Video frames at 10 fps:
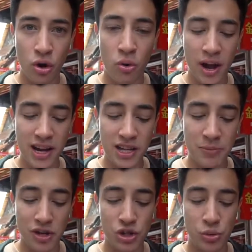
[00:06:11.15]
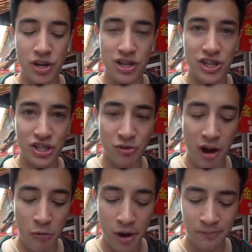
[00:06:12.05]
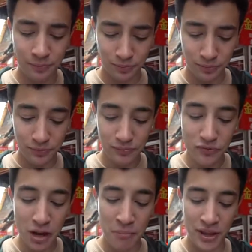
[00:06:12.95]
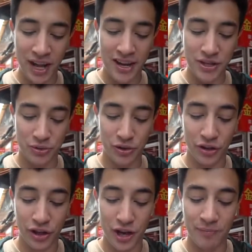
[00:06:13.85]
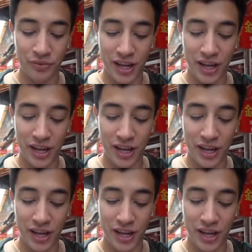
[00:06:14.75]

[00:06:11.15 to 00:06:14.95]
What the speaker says: quite as much sweetness as the red one, but that is really good.